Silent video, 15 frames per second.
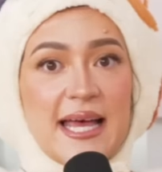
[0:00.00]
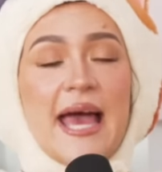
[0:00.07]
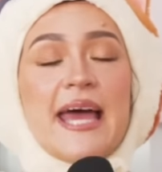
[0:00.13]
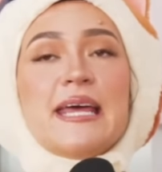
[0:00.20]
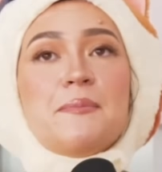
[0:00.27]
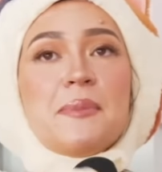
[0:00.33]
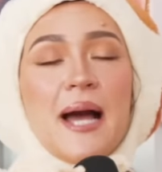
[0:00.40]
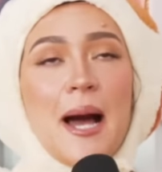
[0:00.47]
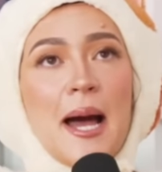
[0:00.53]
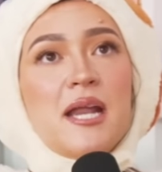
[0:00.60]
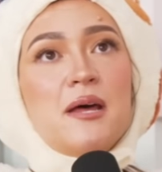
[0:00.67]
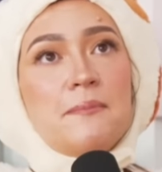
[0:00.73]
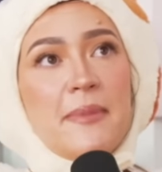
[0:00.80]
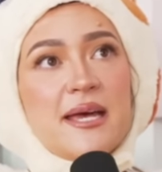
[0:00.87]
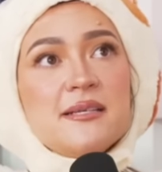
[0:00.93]
And it kind
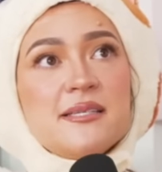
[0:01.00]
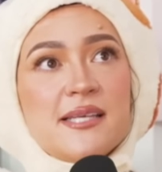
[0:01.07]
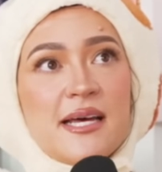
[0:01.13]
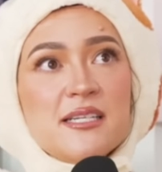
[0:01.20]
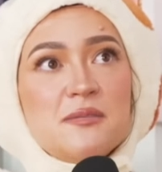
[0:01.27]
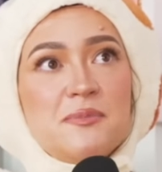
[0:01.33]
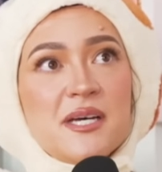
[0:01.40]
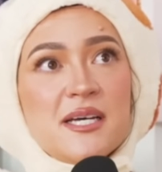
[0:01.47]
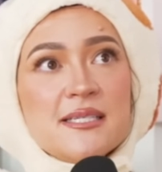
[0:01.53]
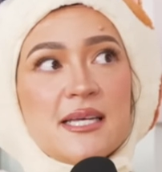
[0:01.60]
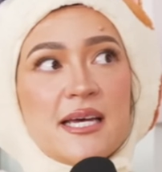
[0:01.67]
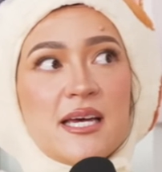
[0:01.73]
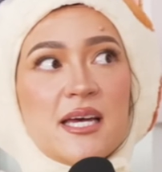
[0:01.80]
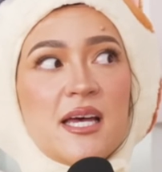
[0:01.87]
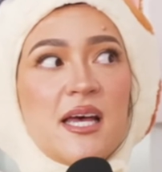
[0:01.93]
of makes sense because,
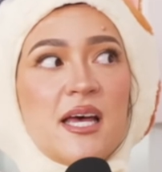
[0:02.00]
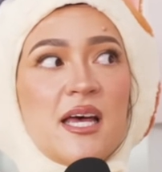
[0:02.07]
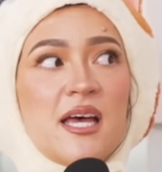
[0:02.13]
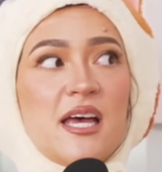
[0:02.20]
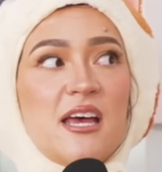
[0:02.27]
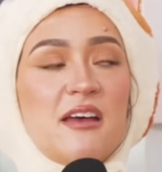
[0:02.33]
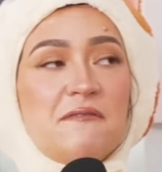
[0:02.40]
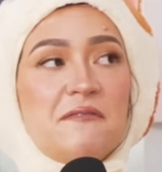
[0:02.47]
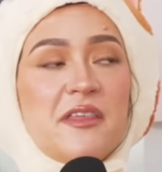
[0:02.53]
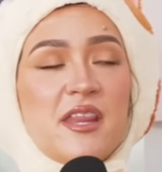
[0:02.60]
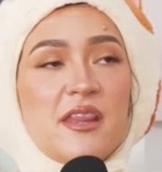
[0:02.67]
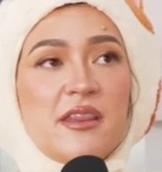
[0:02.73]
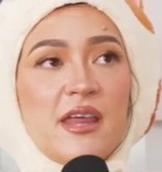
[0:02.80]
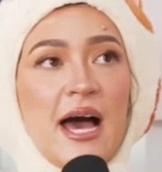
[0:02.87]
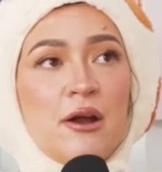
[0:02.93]
like, if the,
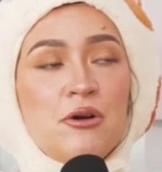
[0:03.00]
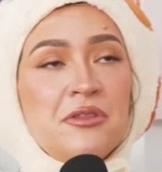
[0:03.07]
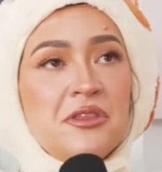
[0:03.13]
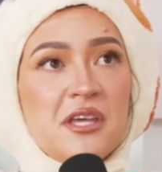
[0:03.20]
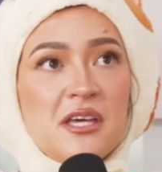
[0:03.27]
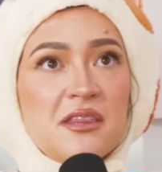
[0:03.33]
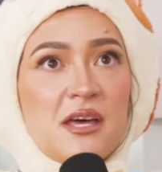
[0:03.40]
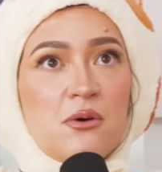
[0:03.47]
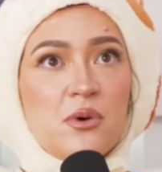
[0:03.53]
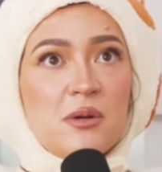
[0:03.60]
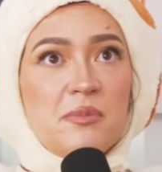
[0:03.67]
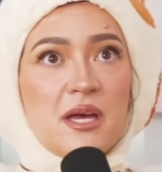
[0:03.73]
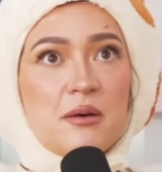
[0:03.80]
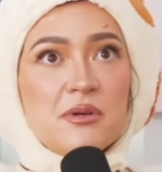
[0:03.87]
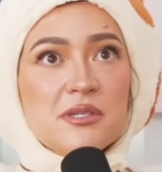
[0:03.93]
I don't think they would
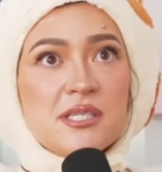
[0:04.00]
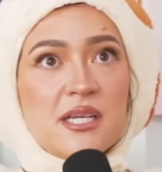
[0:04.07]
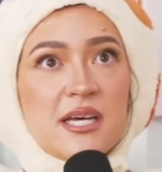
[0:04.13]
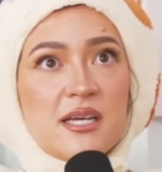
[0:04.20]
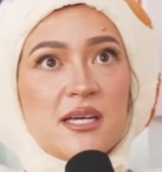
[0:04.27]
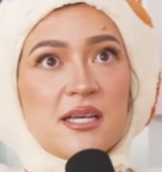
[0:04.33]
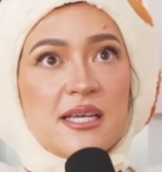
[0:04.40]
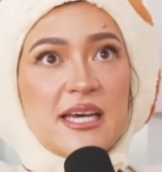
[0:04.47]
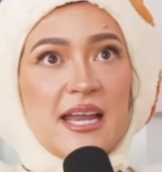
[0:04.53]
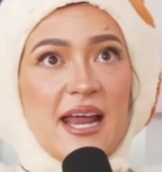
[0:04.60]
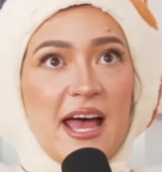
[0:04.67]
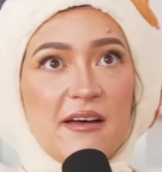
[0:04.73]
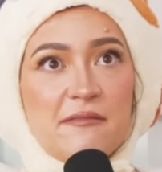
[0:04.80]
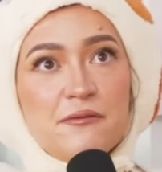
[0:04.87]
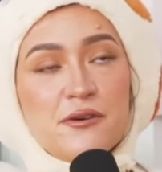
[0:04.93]
be able to, like, get
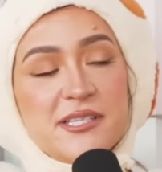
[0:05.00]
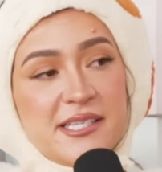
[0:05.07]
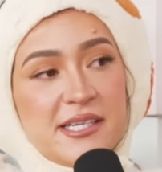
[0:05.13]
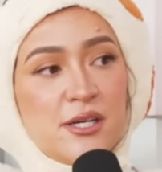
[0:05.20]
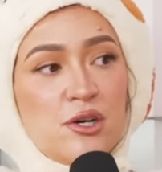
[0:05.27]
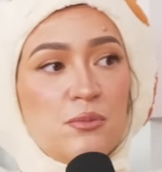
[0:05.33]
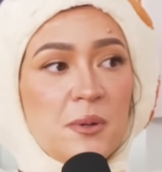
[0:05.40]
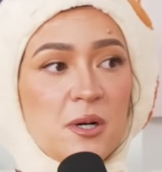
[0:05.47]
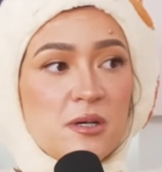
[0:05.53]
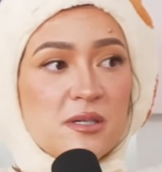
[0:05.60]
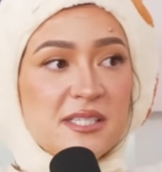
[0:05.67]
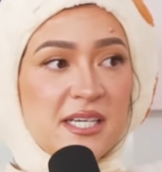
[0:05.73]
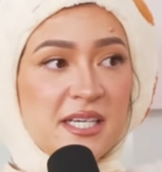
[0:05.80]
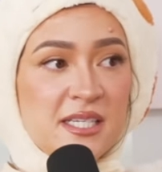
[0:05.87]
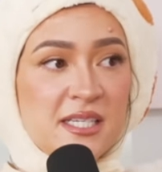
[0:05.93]
every single
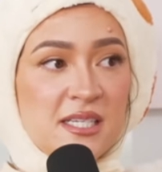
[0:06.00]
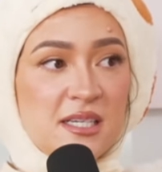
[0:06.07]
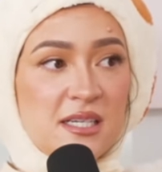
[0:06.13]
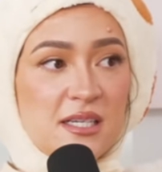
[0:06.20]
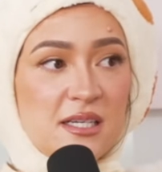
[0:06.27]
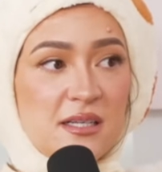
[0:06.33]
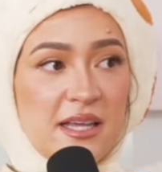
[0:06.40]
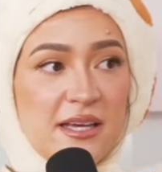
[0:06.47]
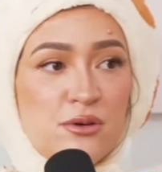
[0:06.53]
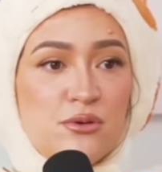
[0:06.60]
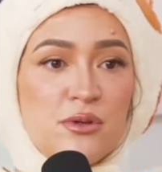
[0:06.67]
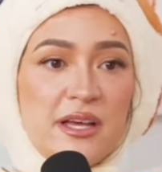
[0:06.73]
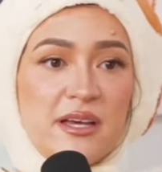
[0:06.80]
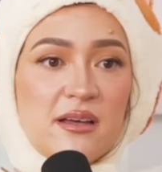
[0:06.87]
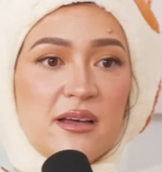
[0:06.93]
person, like, who,
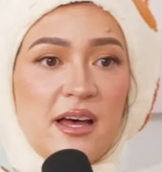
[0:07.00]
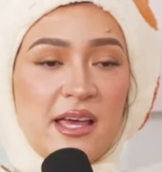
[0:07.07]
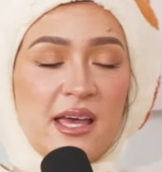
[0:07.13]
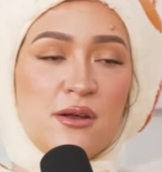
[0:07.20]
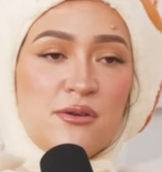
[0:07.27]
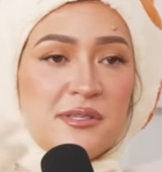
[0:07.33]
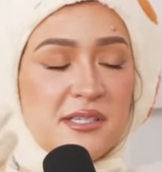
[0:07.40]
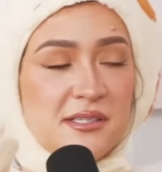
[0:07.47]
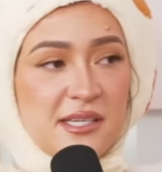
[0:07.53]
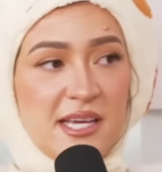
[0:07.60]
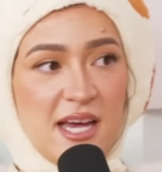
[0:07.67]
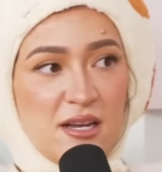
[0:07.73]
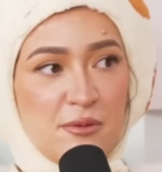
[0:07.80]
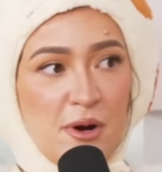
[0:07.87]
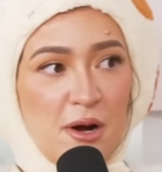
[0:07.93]
like, a kid who steals a
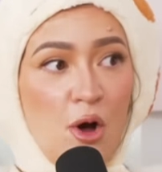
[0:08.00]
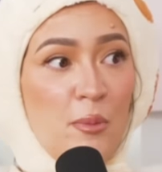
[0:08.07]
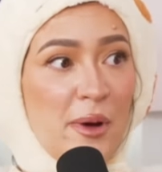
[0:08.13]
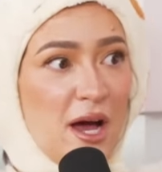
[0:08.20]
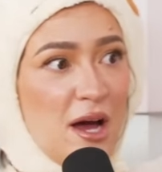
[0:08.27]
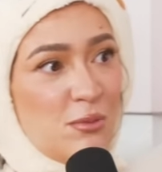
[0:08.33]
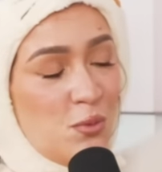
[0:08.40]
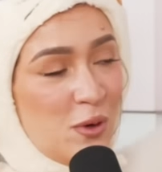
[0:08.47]
candy bar. Oh, my God.